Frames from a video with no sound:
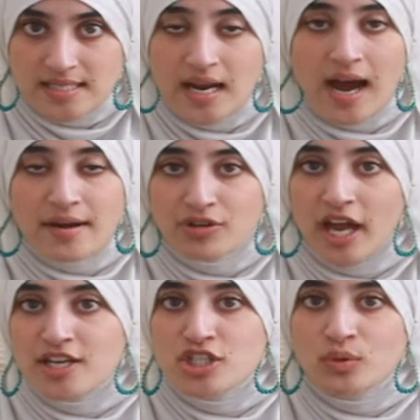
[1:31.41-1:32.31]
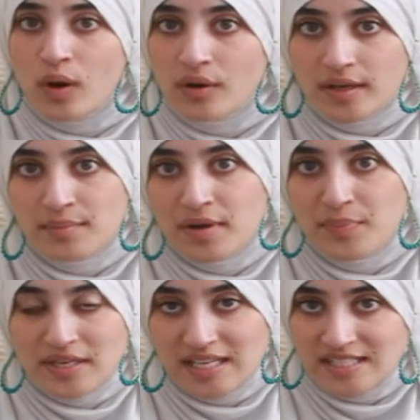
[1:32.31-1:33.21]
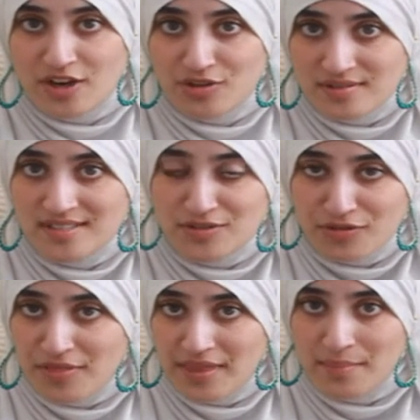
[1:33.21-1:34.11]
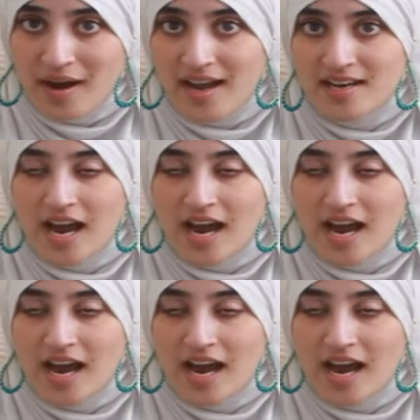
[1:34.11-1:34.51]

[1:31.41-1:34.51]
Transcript: And I do welcome opinions that are different than mine.